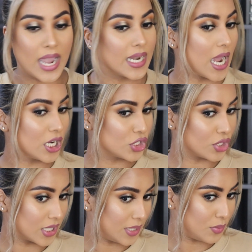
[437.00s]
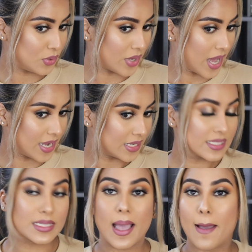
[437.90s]
and I shall keep you
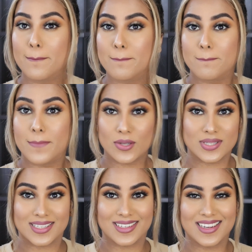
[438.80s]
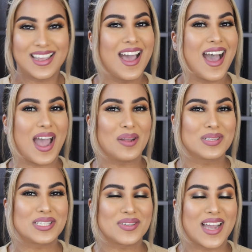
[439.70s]
guys posted. I
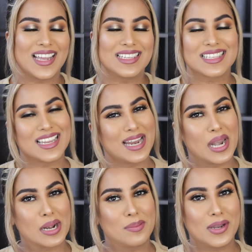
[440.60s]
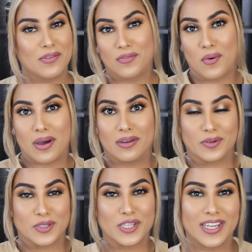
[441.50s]
will see you guys in a little bit for our
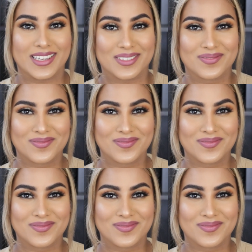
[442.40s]
first check-in.